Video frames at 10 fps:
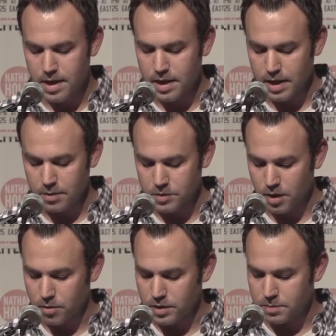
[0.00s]
names
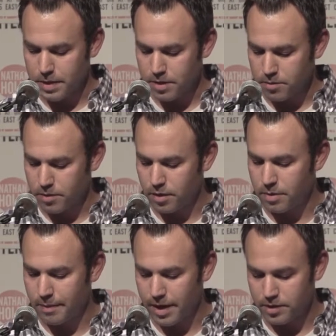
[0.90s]
always paired with
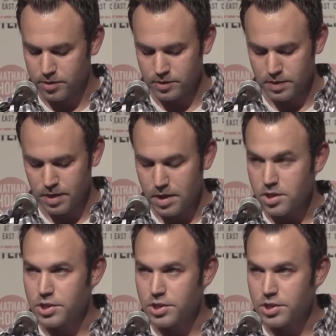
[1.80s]
alma maters.